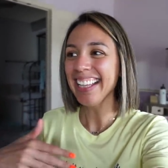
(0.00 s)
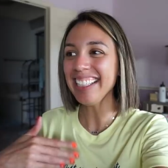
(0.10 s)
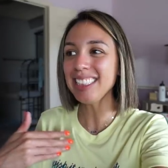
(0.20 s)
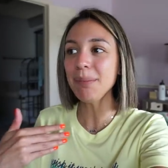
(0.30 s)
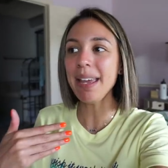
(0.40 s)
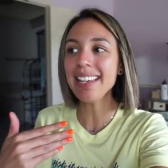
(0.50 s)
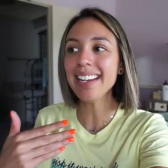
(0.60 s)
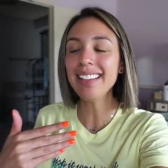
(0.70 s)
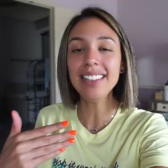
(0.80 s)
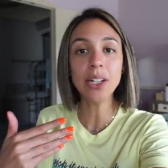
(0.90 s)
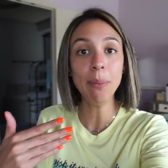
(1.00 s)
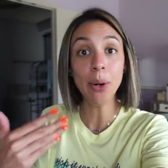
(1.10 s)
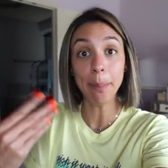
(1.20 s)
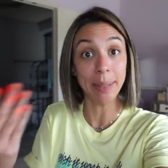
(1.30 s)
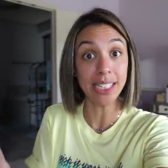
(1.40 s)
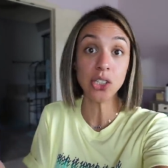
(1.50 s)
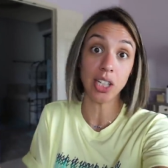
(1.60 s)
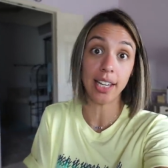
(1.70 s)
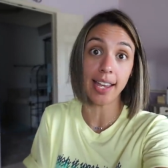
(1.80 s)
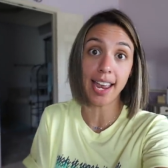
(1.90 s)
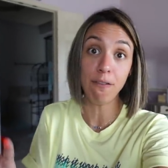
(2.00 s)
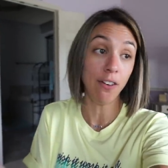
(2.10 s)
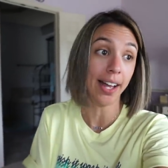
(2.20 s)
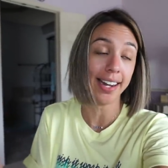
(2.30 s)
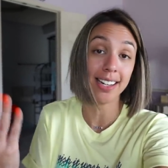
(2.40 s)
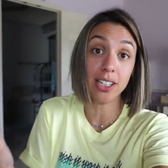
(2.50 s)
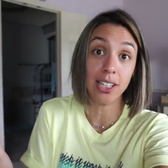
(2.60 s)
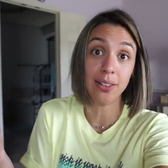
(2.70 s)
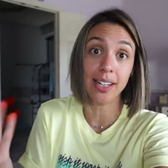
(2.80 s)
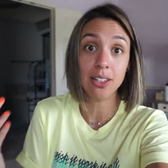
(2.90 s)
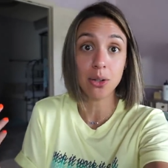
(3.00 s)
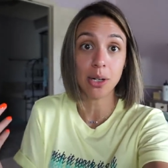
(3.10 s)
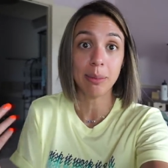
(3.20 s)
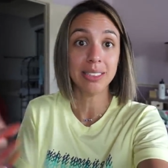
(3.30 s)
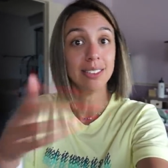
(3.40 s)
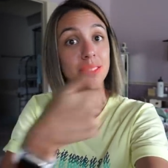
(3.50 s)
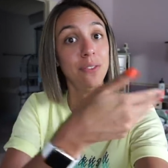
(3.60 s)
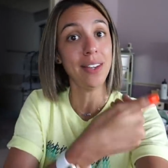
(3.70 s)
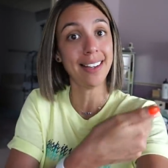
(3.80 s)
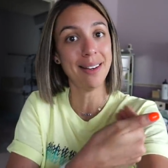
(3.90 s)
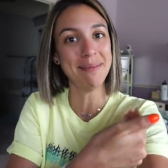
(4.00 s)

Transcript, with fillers: Let's make it a little more PG and fun and cute and adorable. So Sophia,